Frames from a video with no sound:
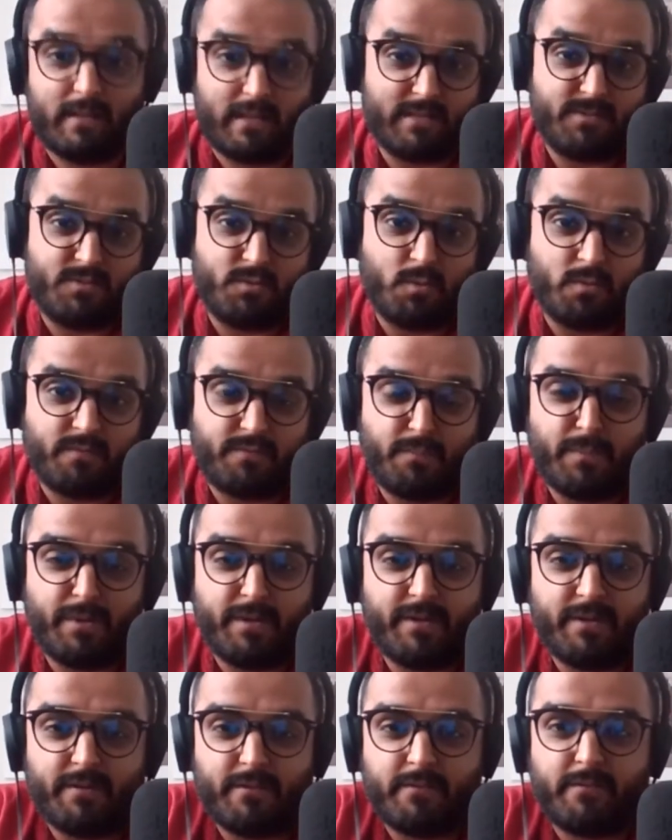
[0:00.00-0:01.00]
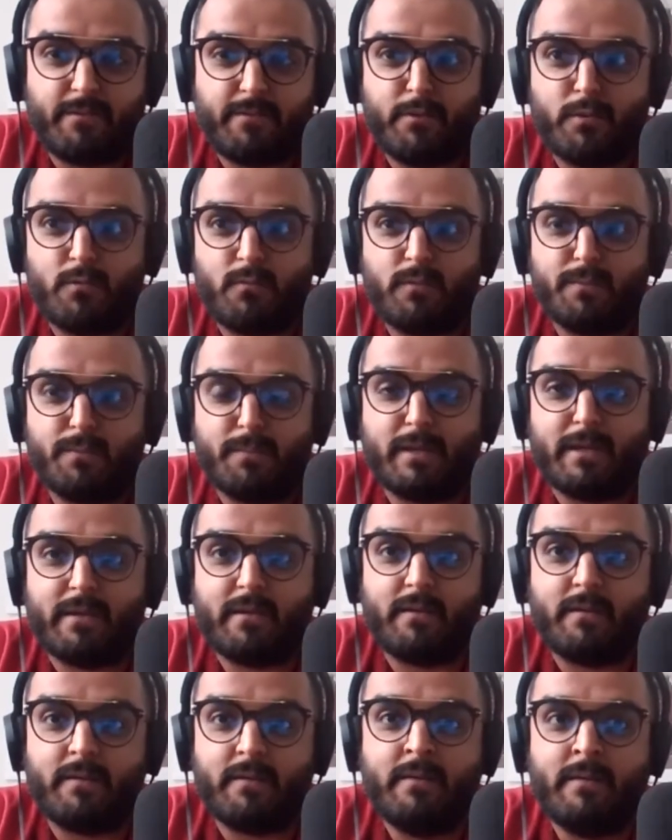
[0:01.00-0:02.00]
as you're familiar, you know, with
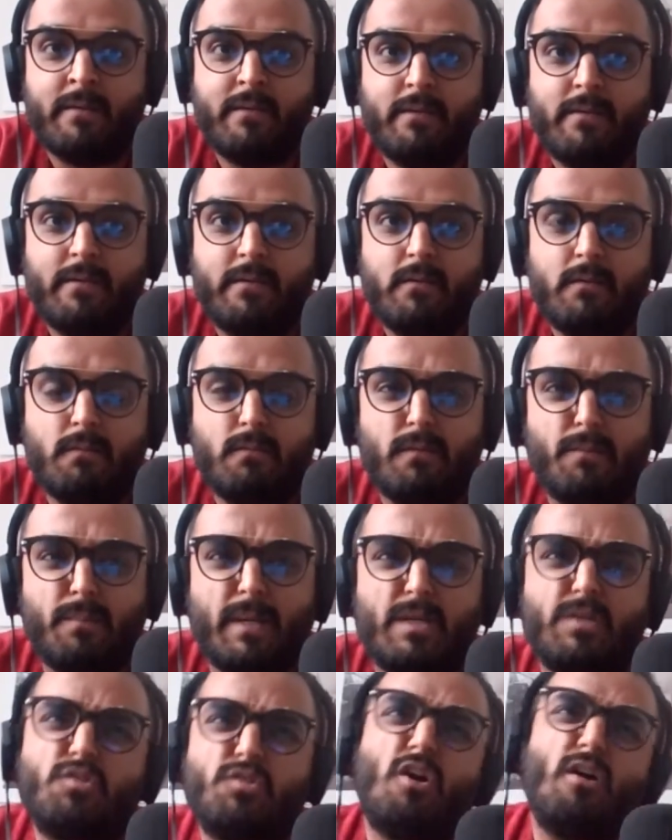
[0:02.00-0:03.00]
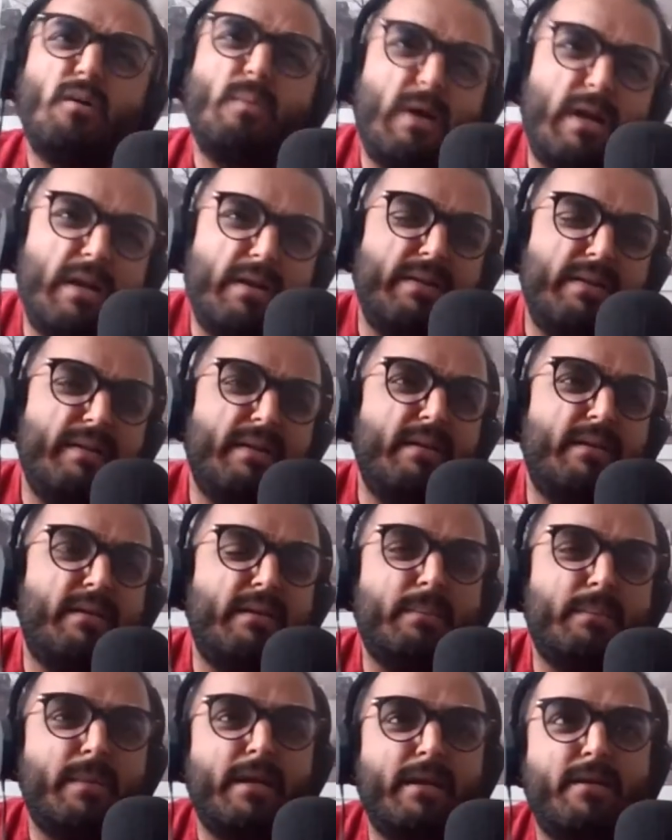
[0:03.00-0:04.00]
my with my job hunting
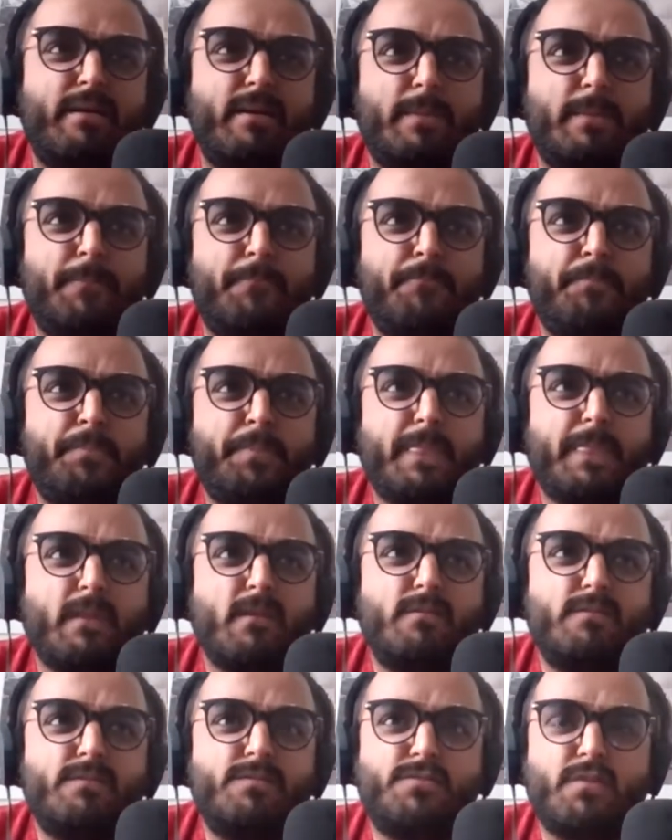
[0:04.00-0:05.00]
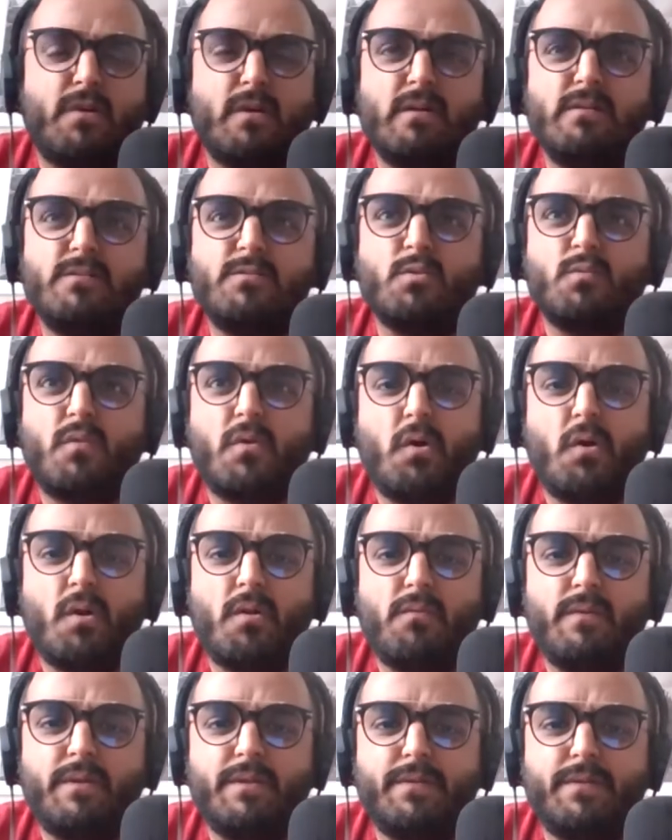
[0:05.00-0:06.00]
and my struggles
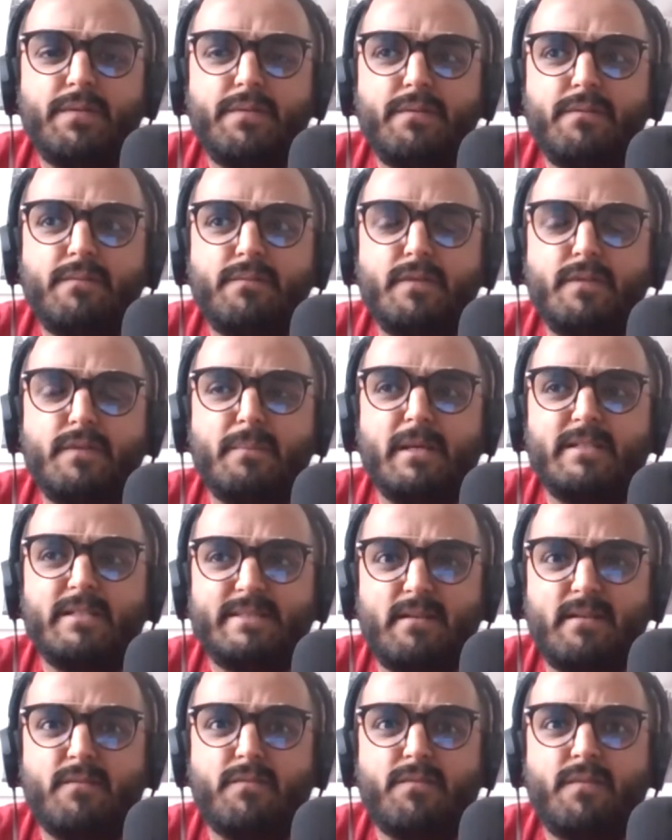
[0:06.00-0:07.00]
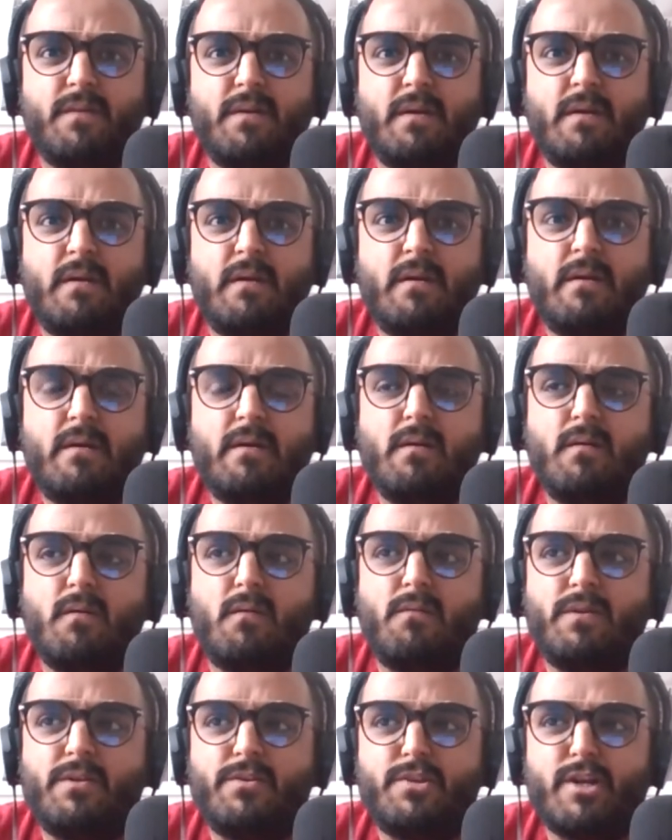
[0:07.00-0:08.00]
overall with with myself
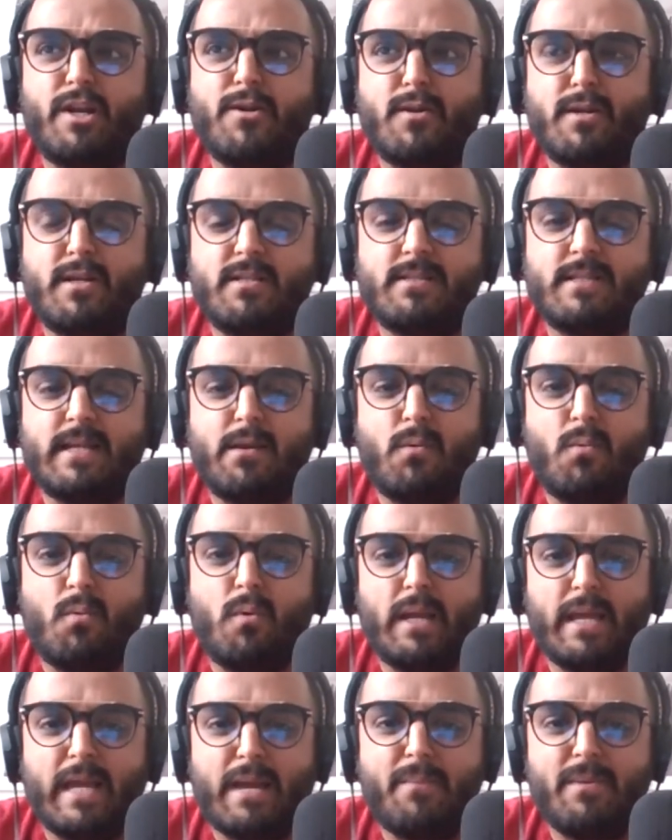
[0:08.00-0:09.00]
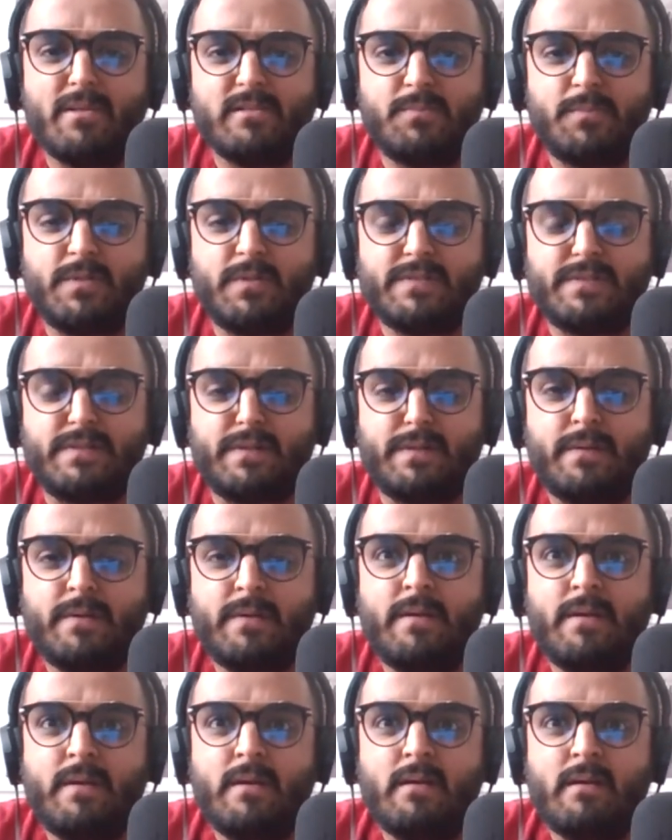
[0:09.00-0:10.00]
or with trying to understand who i am as a person
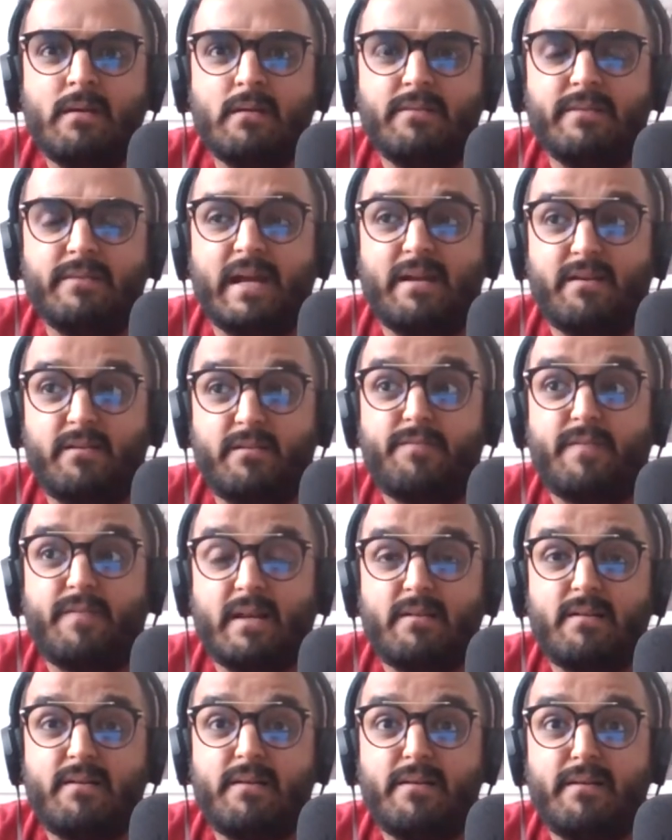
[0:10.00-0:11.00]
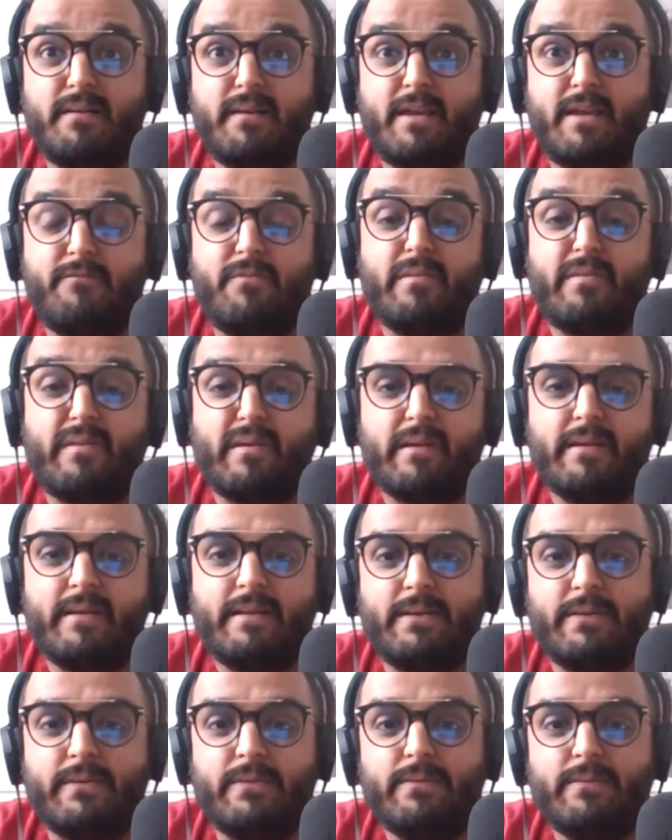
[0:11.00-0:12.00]
that reflected in everything i
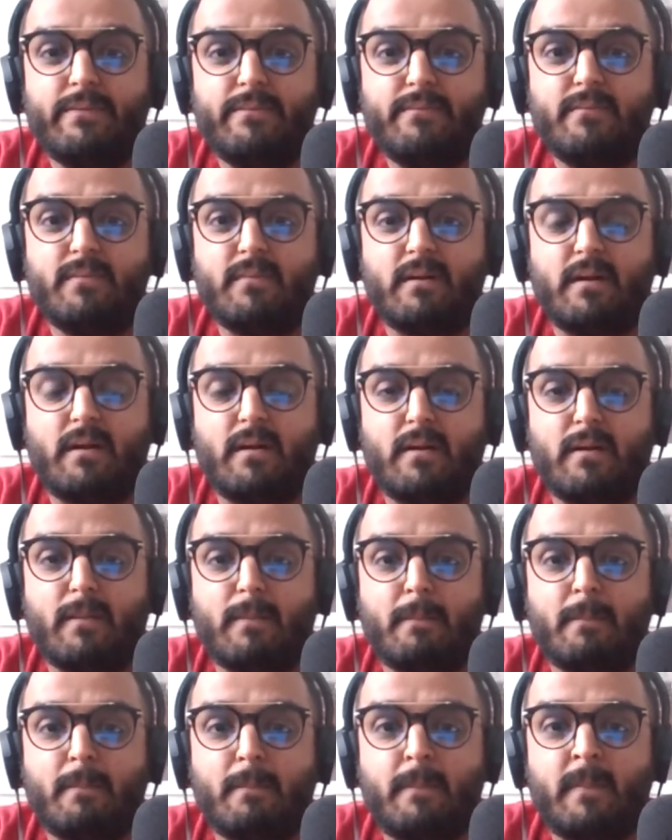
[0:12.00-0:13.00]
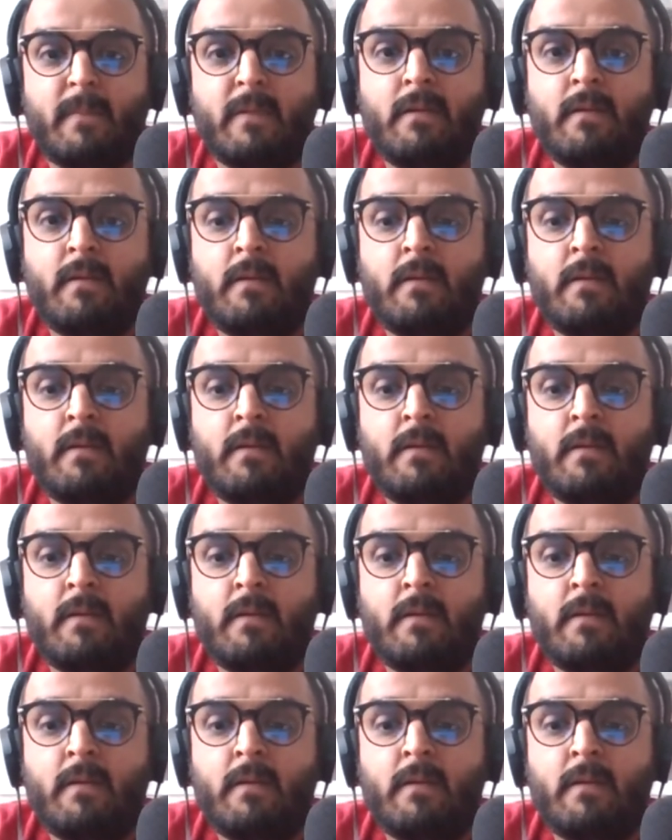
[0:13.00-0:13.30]
did um,